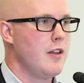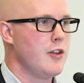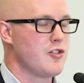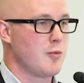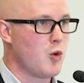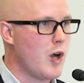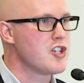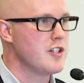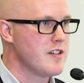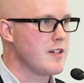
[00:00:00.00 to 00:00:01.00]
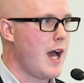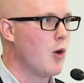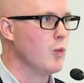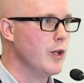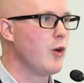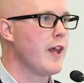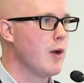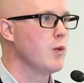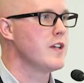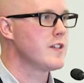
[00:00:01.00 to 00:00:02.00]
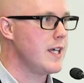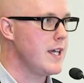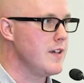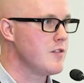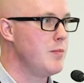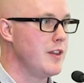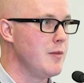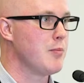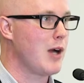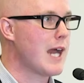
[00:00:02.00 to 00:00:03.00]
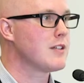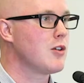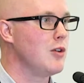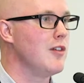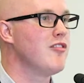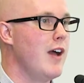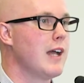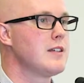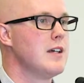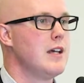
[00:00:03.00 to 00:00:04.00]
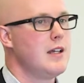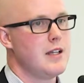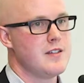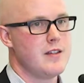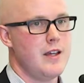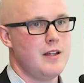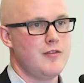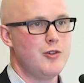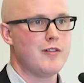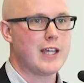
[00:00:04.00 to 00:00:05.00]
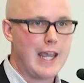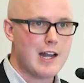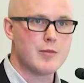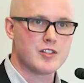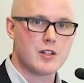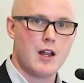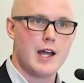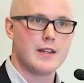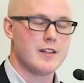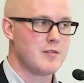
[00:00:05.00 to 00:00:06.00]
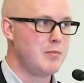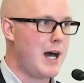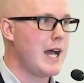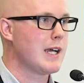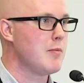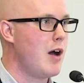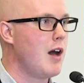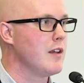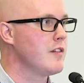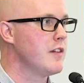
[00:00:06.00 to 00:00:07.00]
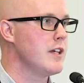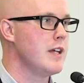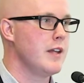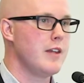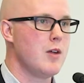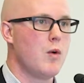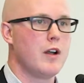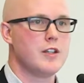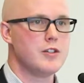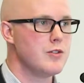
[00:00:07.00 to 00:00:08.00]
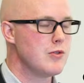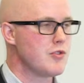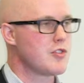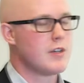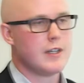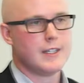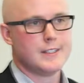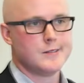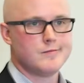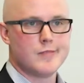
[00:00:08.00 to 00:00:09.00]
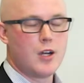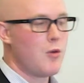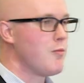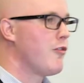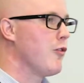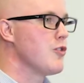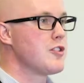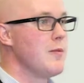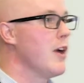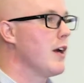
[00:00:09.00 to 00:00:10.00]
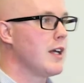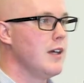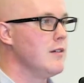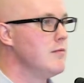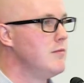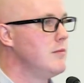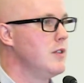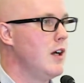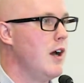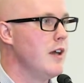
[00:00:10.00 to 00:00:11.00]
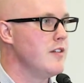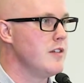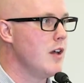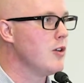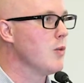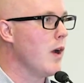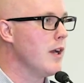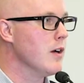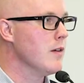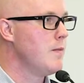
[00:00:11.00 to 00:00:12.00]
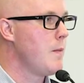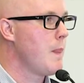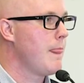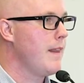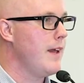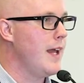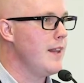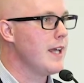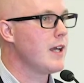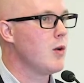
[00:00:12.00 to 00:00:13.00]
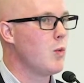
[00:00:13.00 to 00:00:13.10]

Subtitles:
There's some question as to how real that risk is, but the practical effect is that if you have a cannabis client that's buying a policy and they want to use First American as the underwriter, and they get a